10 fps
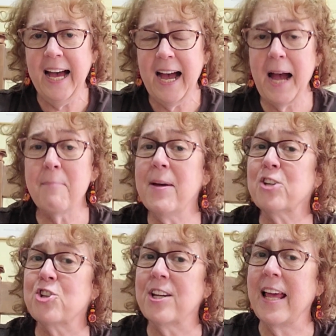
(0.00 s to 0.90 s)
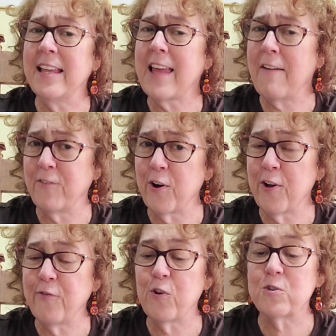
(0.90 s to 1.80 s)
I mentioned in that
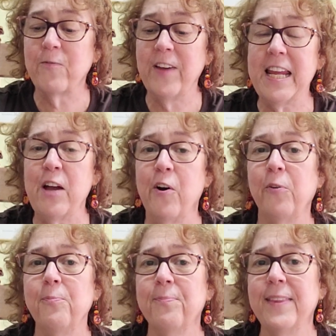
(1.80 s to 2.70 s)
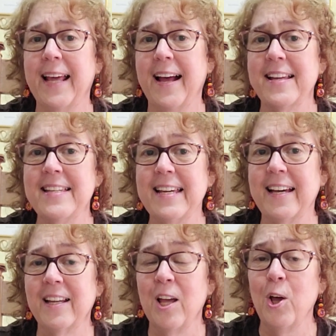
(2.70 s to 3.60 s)
very first video that I
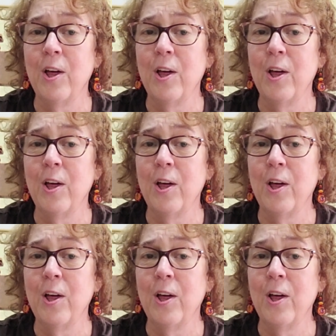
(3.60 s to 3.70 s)
did